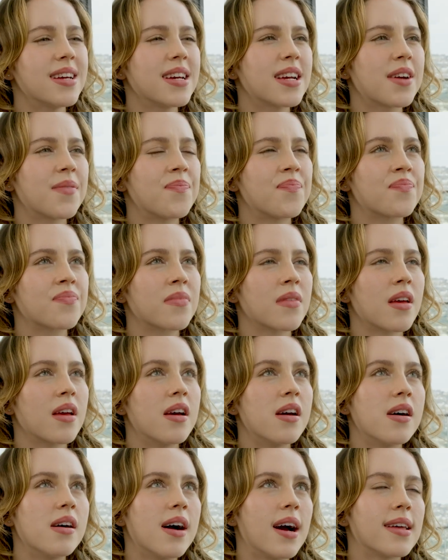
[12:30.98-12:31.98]
in, like,
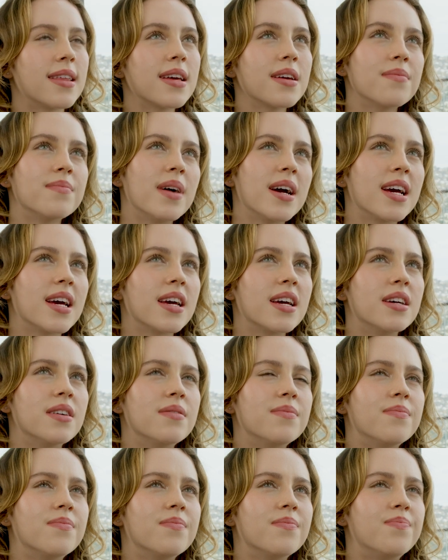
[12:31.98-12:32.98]
I think
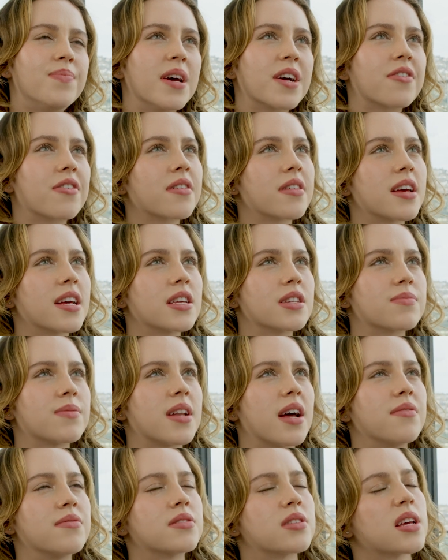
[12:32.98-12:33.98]
my bigger things
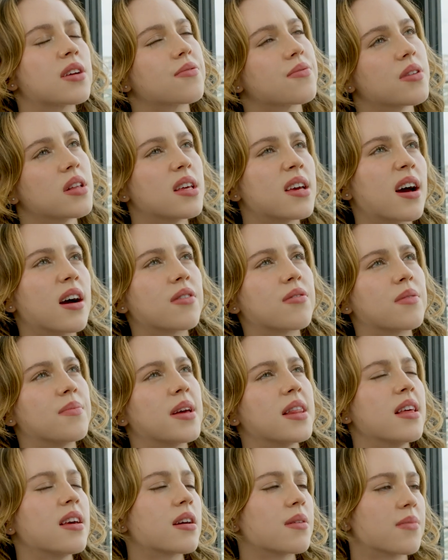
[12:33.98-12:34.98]
when I was, like, really young were
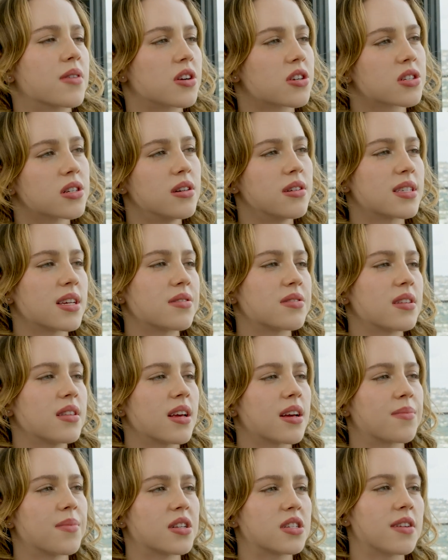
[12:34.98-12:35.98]
mainly commercials. I was
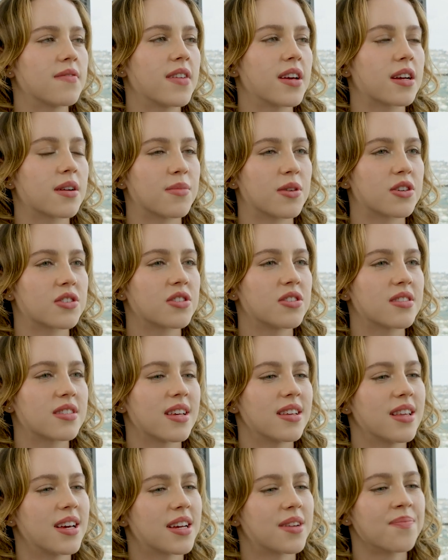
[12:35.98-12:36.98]
in, like, a bunch yeah. of, like,
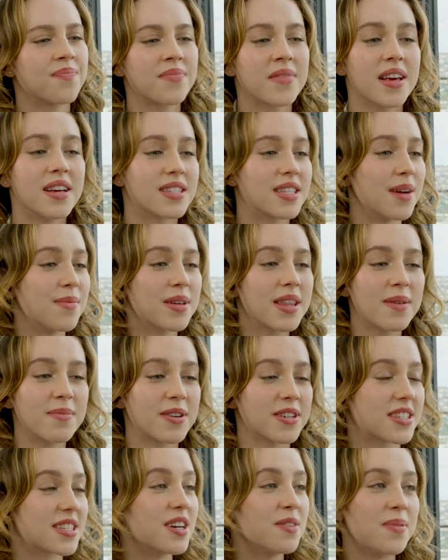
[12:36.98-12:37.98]
commercials that, like, some of
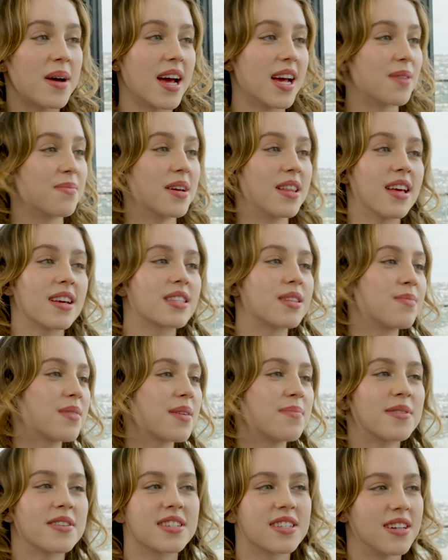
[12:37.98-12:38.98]
them are still paying me. Like, some
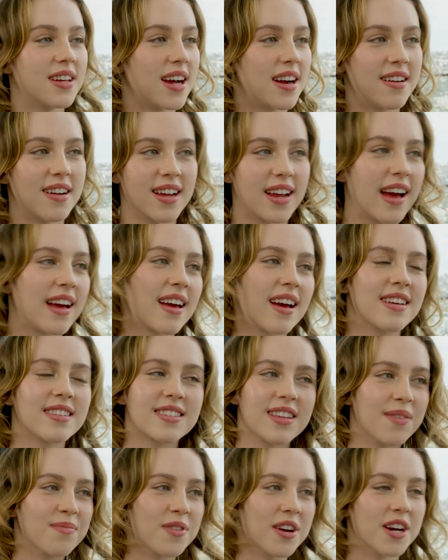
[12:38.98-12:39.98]
of them are still airing, I
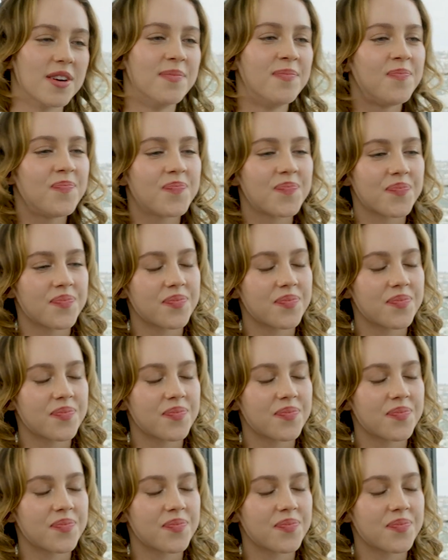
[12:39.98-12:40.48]
guess, somewhere.